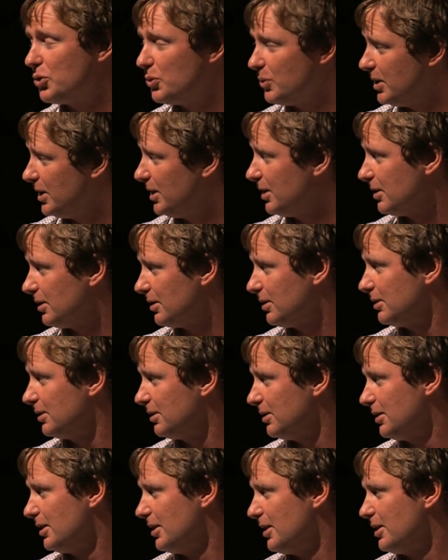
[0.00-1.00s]
Too eager,
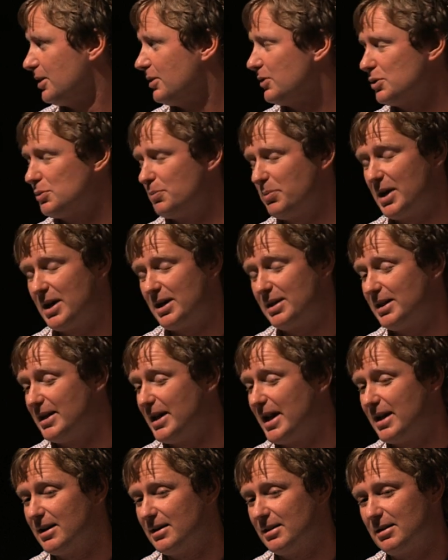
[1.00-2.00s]
because by the
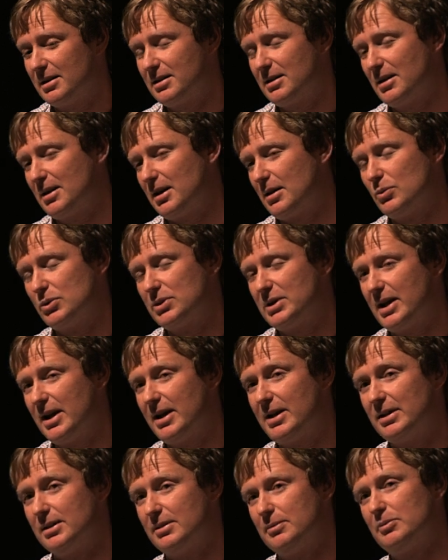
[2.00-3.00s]
end, I was
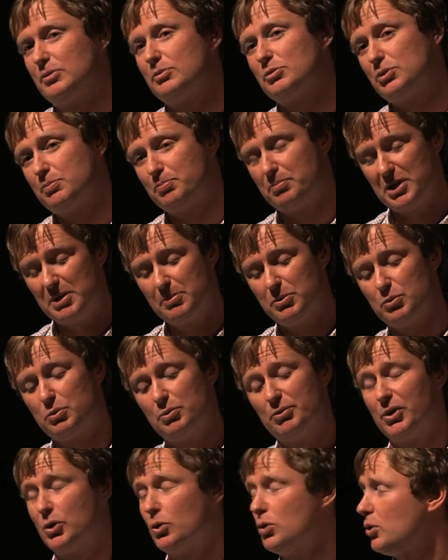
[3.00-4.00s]
getting, people
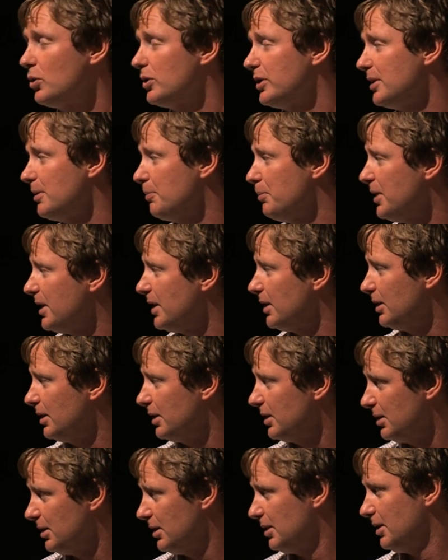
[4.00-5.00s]
were recording me.
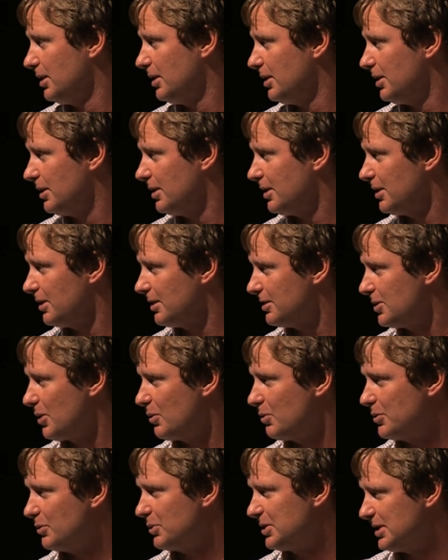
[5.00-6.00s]
So
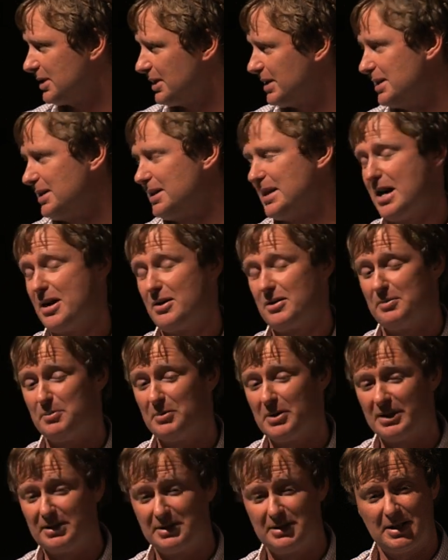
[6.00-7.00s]
we were sitting down and,
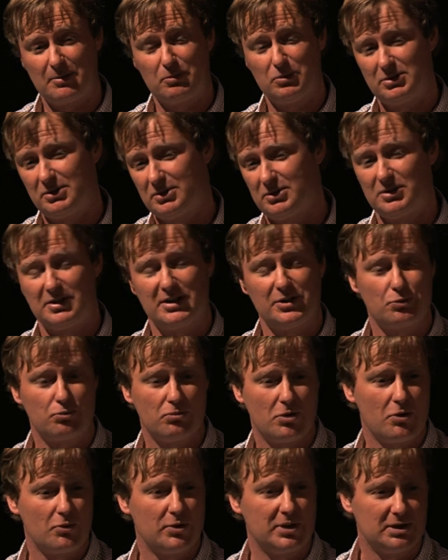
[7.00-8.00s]
and I was, this
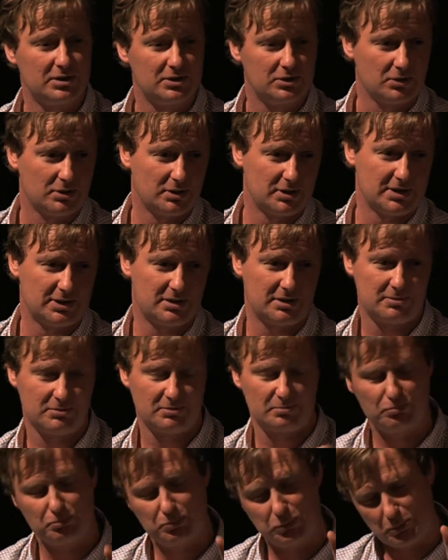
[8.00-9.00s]
roadie suddenly,
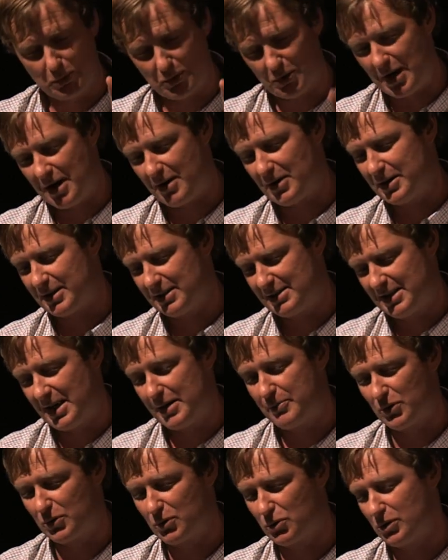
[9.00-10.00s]
well, at a
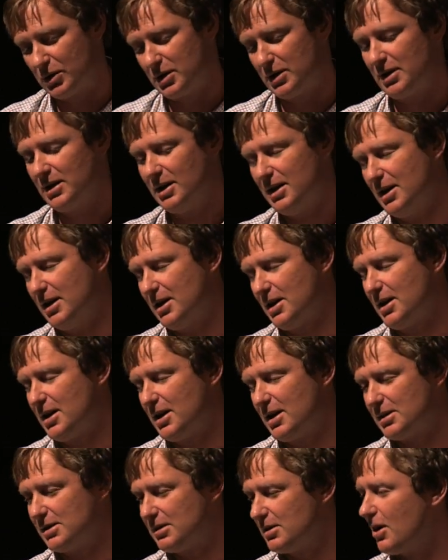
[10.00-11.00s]
tape recorder,
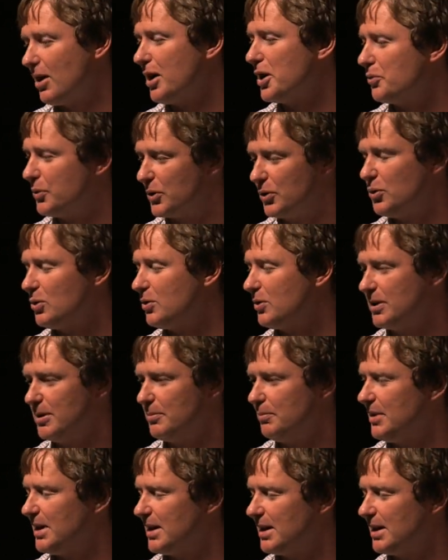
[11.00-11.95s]
and started recording me.